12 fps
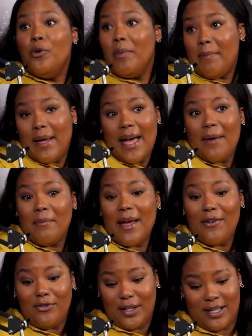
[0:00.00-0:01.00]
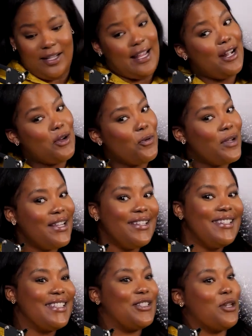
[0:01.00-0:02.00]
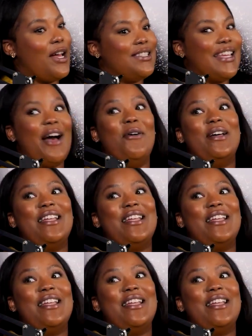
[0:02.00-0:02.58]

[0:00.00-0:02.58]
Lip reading: Remember, I'm African. Halloween is not our.